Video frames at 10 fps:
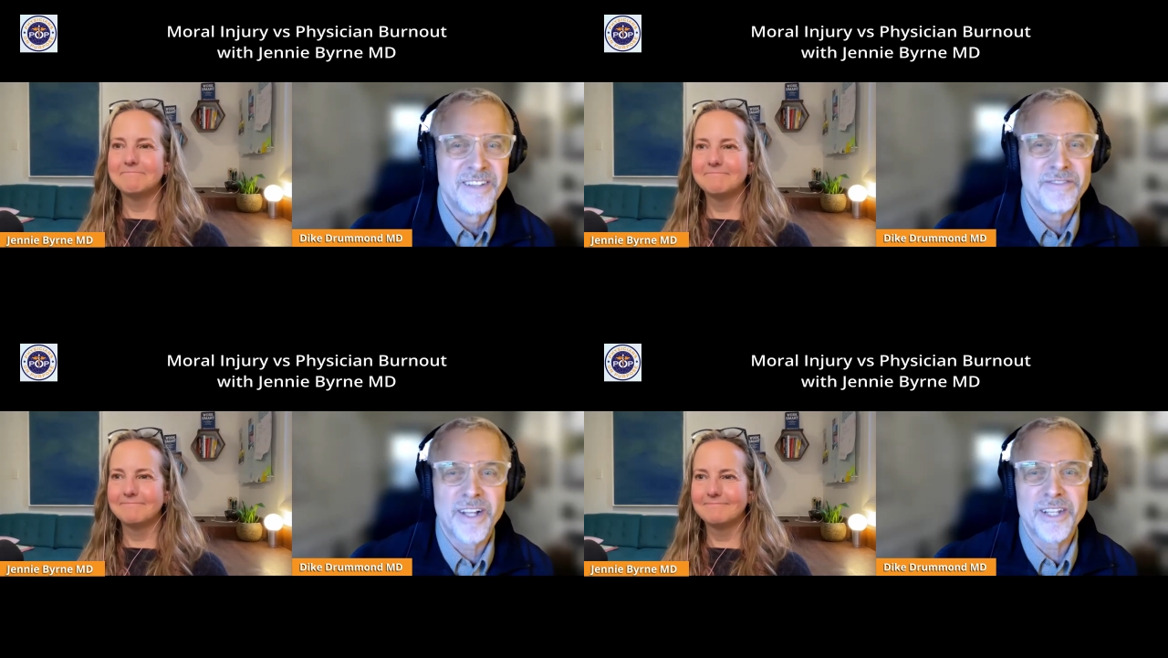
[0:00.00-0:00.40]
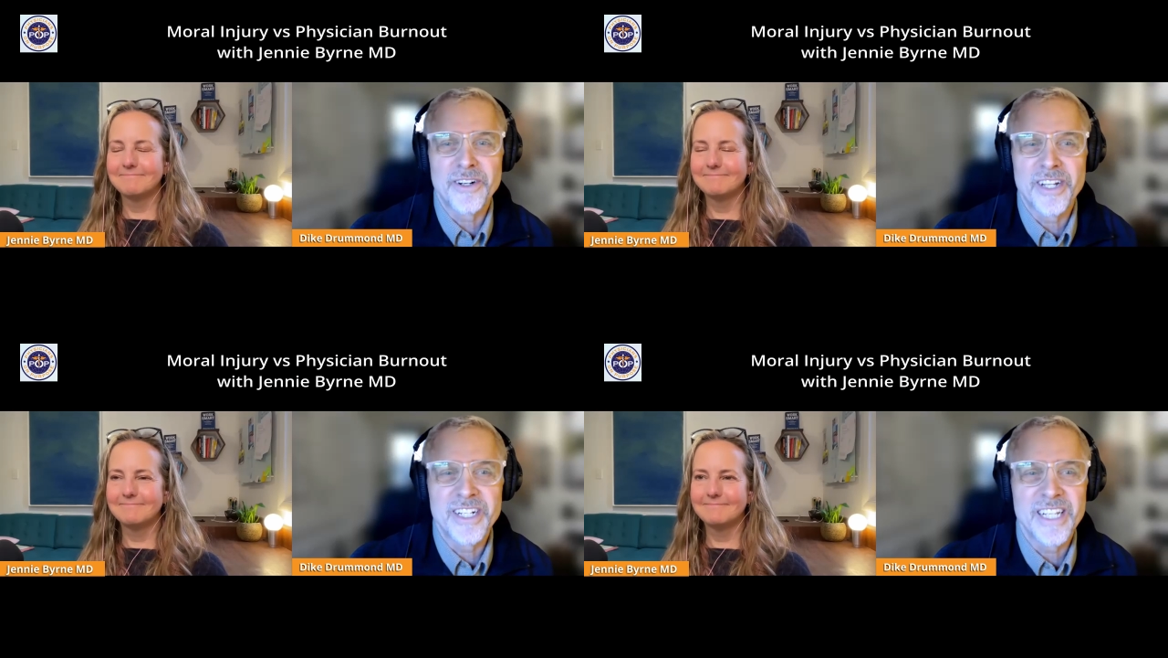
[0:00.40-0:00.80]
Speaker 1: Follow
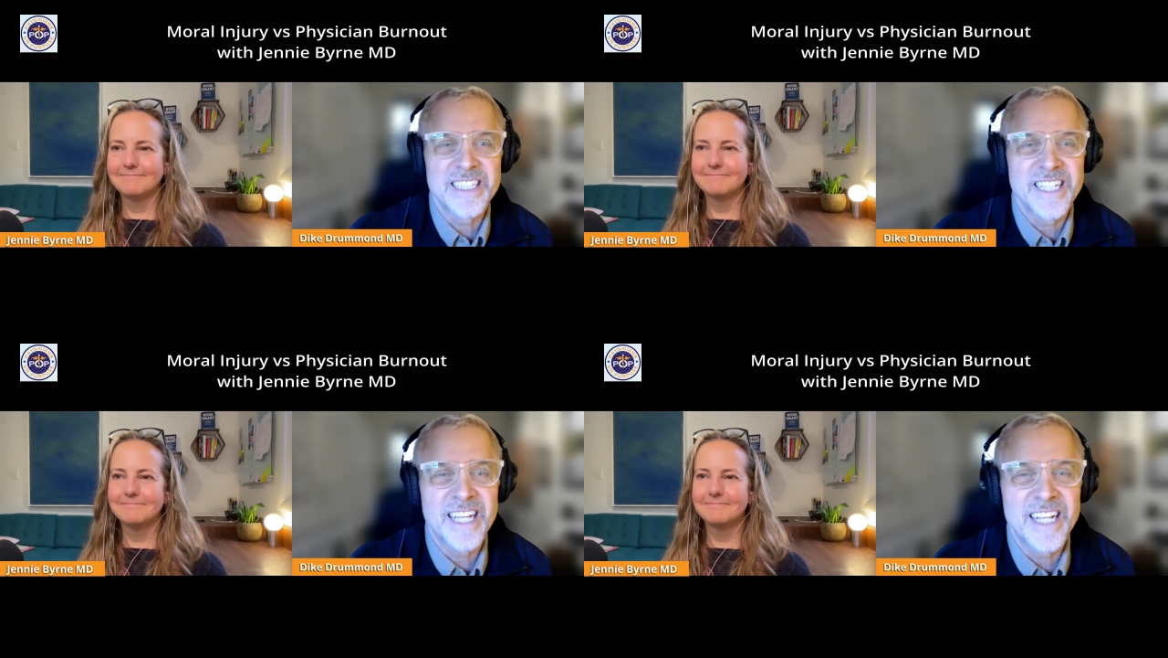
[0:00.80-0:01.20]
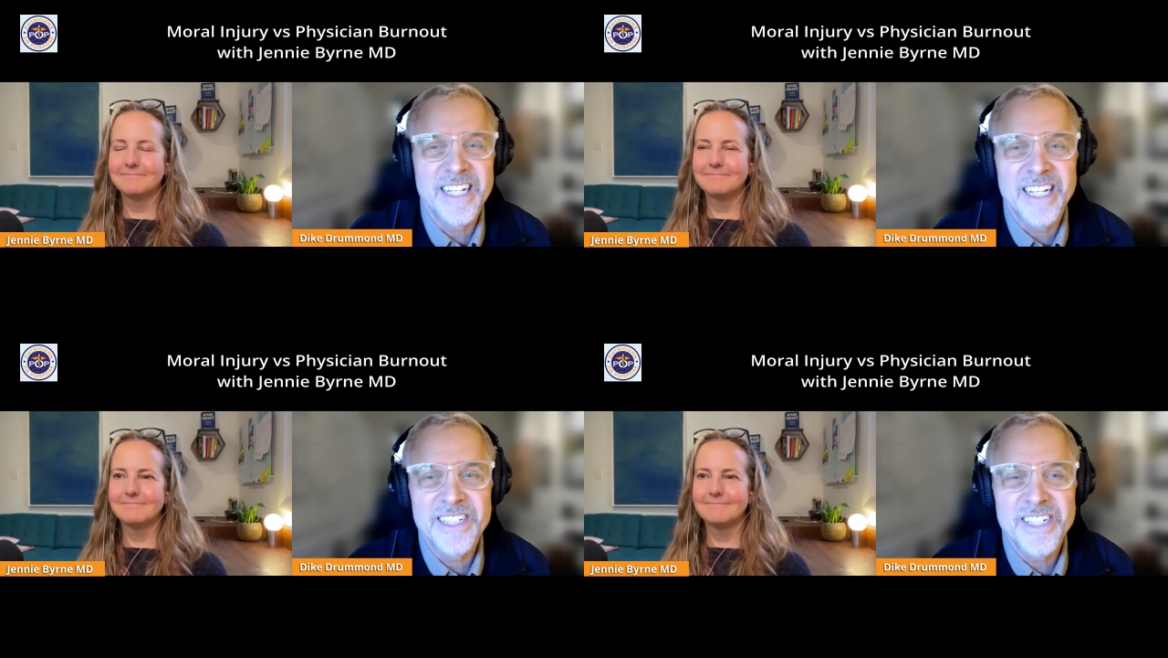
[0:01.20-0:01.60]
her on LinkedIn, and